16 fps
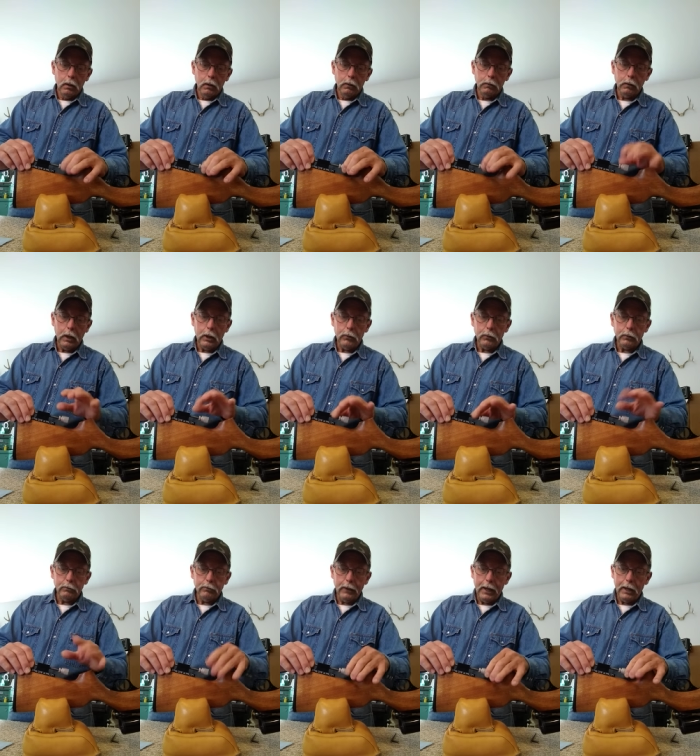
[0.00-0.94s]
So now with
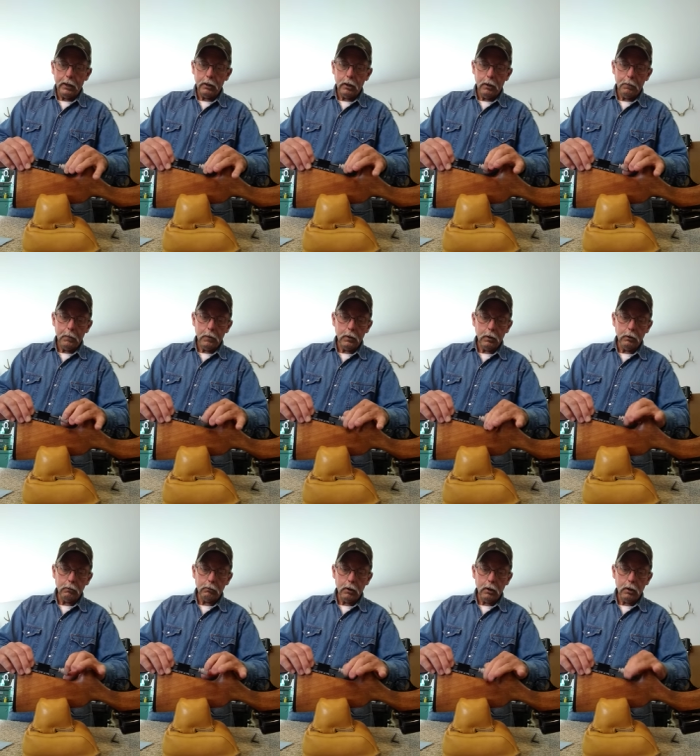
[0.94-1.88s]
the flat up on
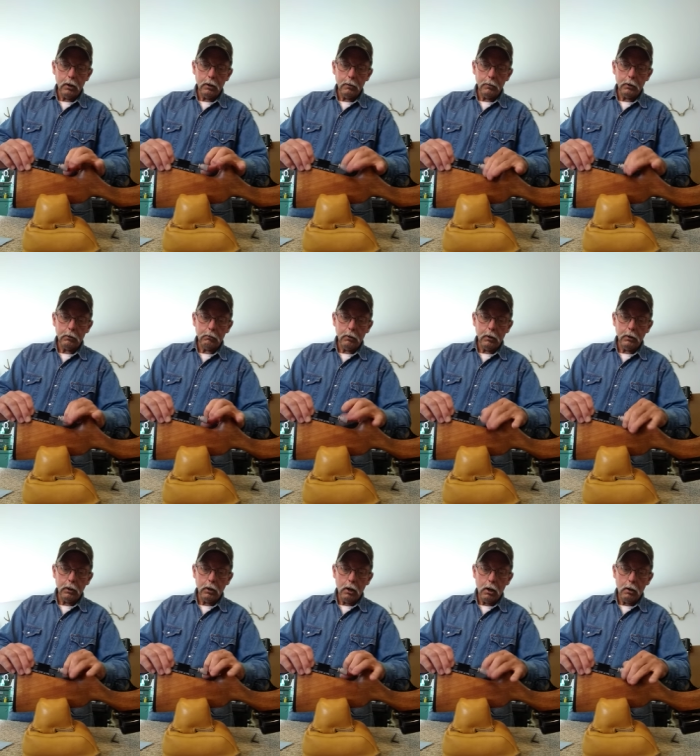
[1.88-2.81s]
the rod, I'm going to run
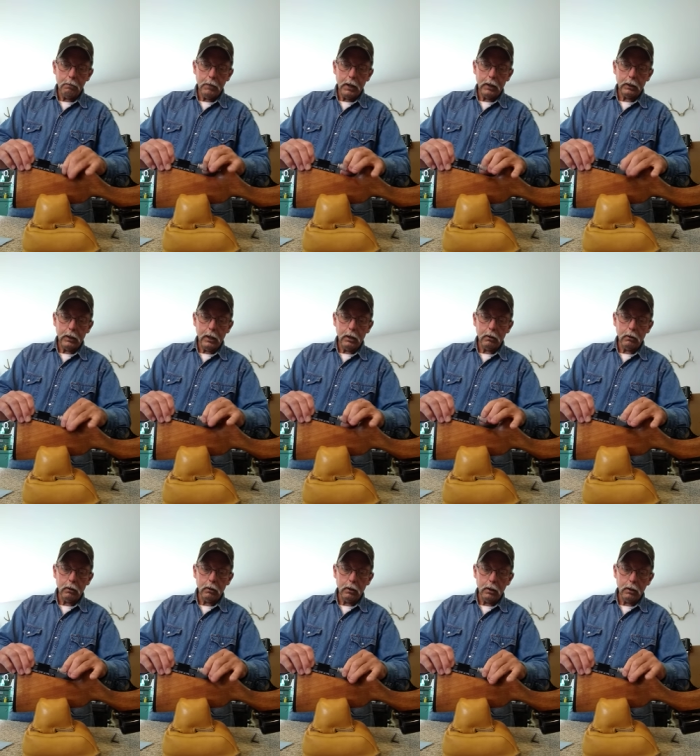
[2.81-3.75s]
the knob back down
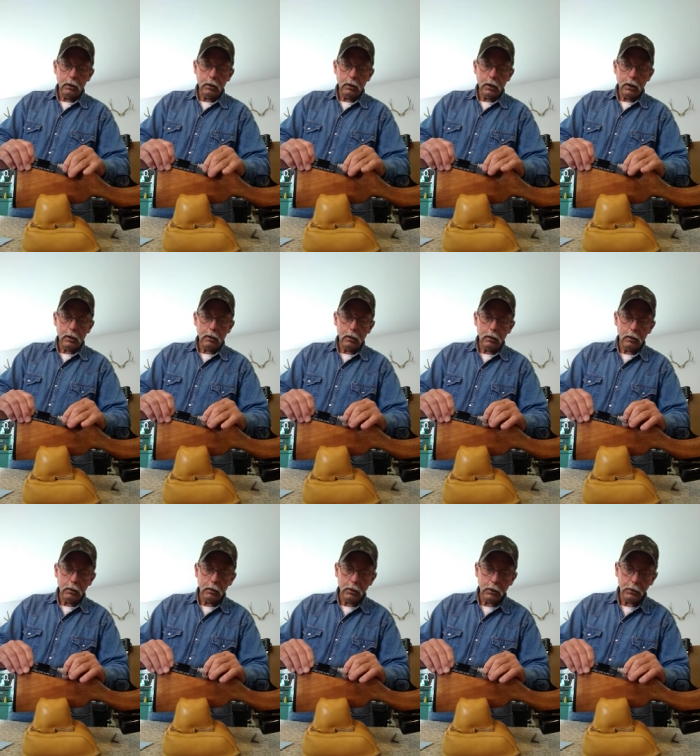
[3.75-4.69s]
on the end of that
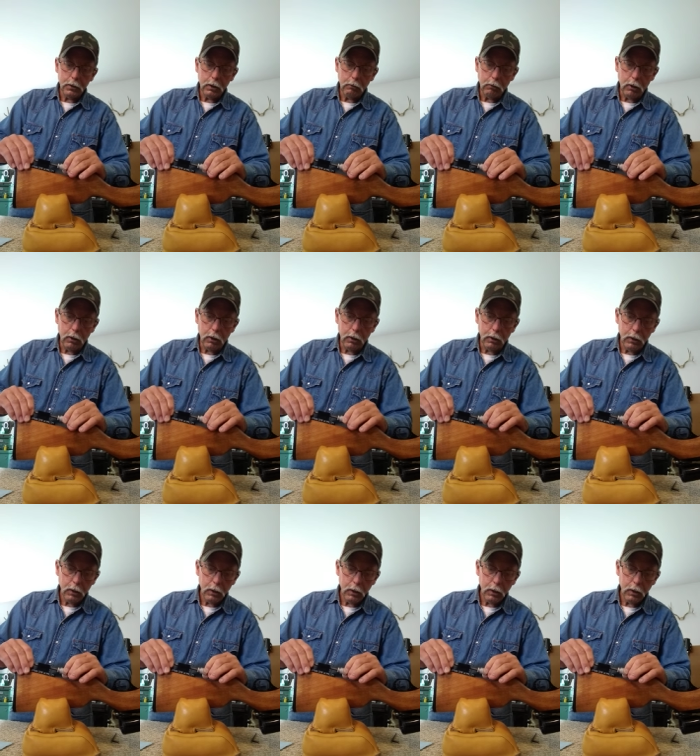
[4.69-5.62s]
adjusting
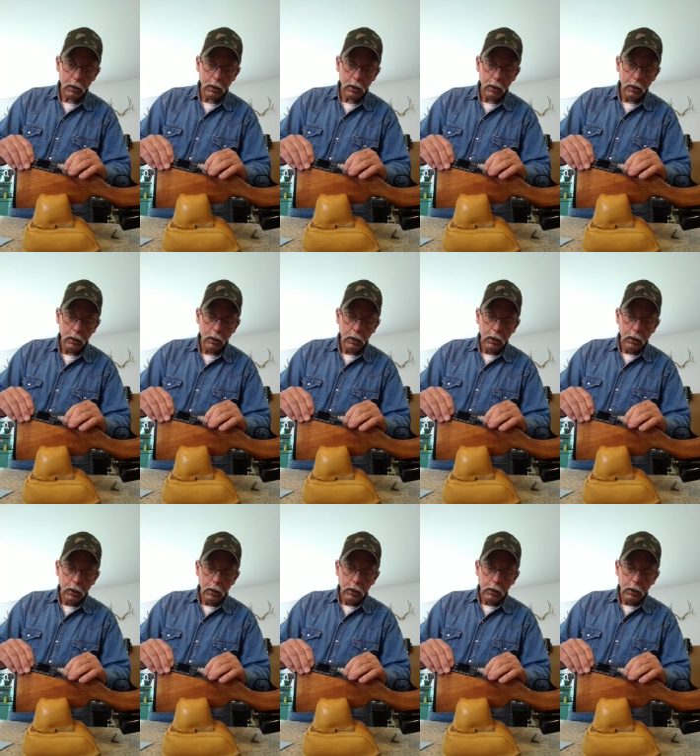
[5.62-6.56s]
rod.
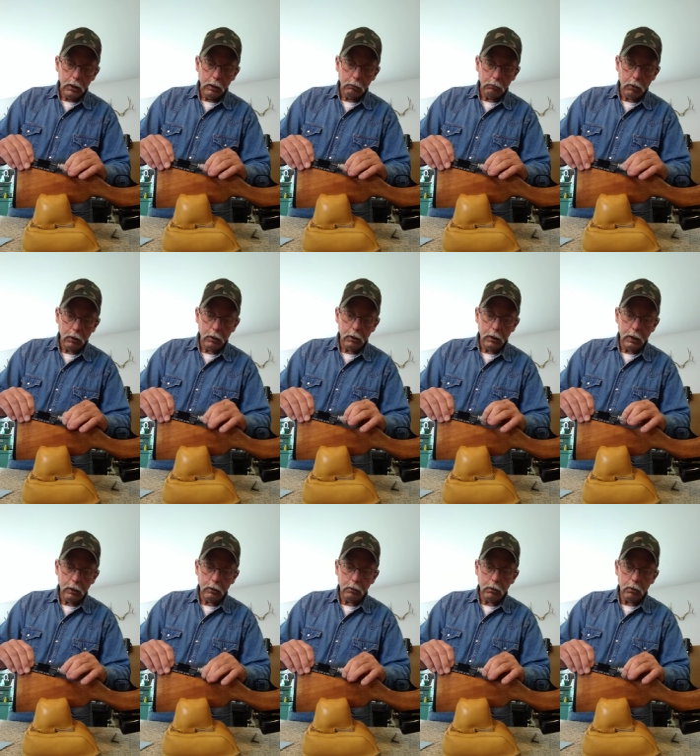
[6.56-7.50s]
Run it
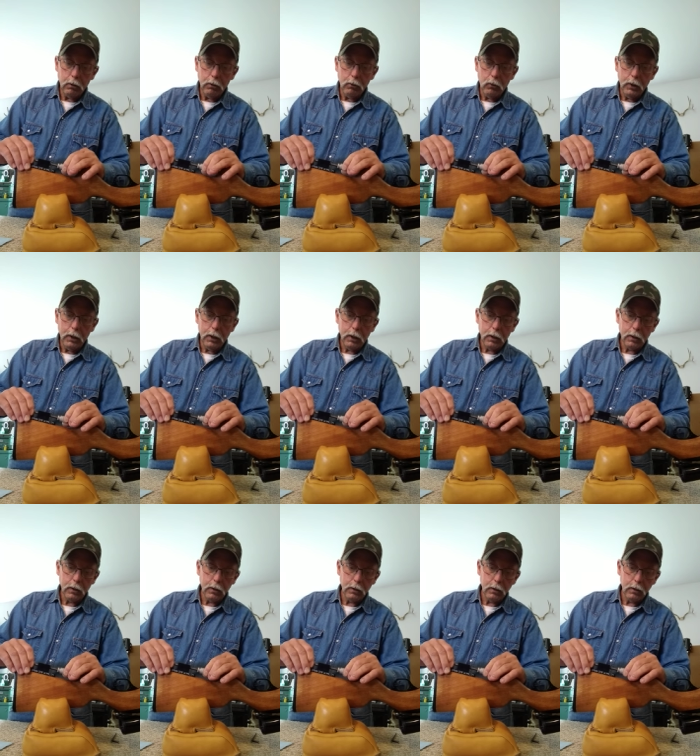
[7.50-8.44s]
down there all the way
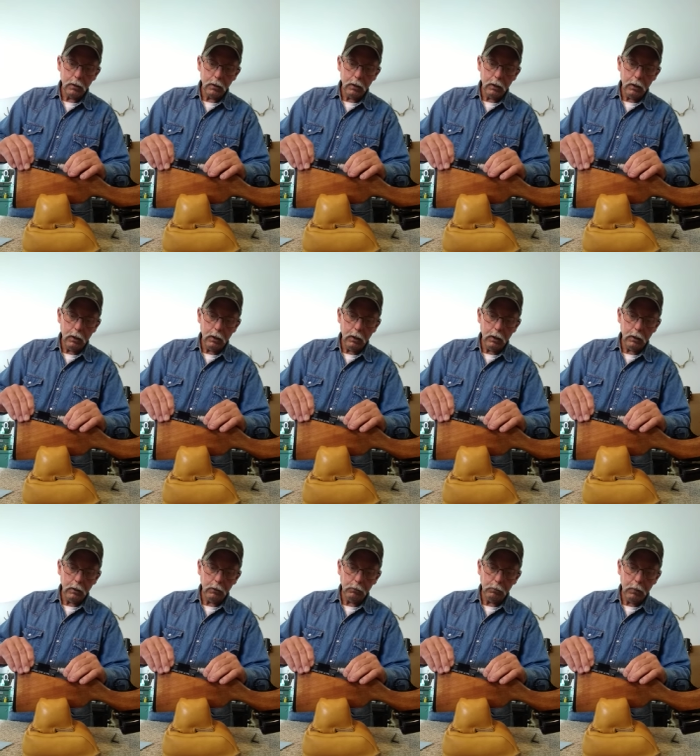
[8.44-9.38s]
and
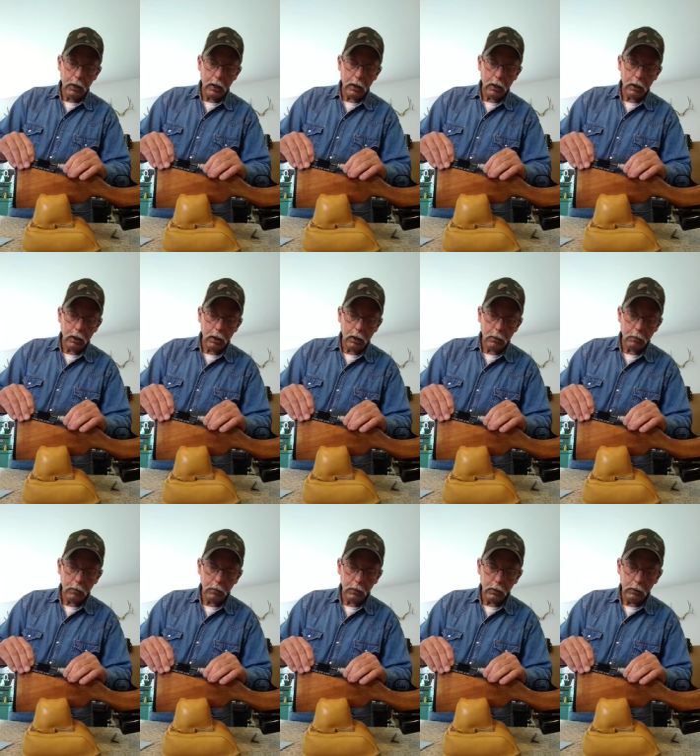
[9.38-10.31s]
then just back it up
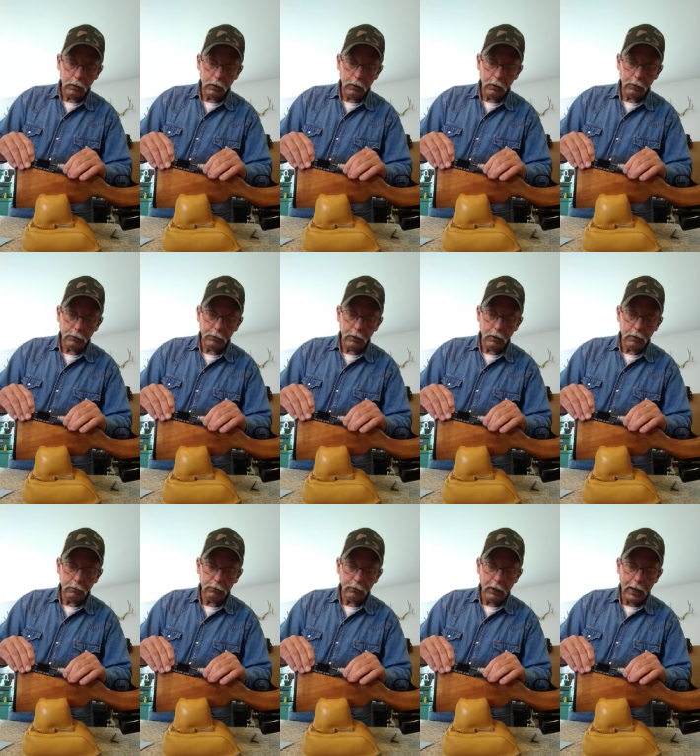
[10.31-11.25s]
until you see
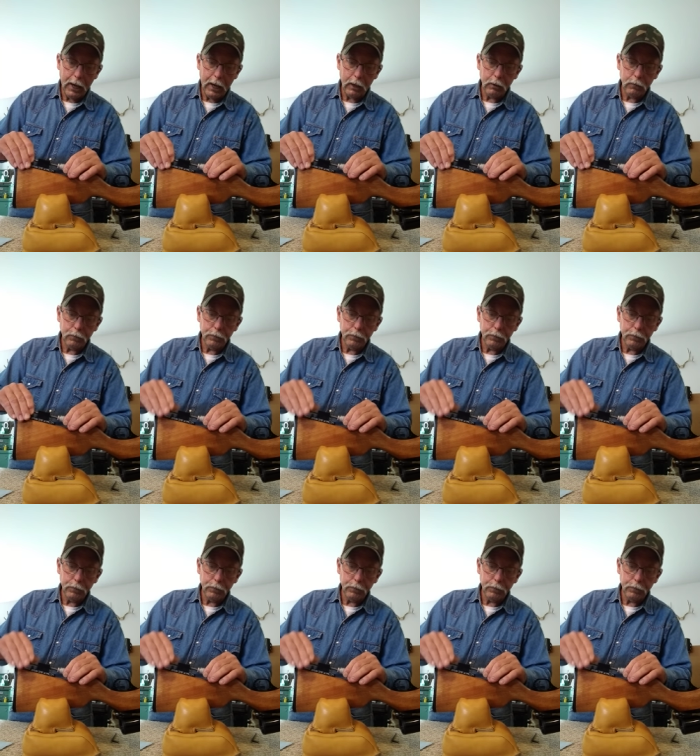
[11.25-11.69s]
the flat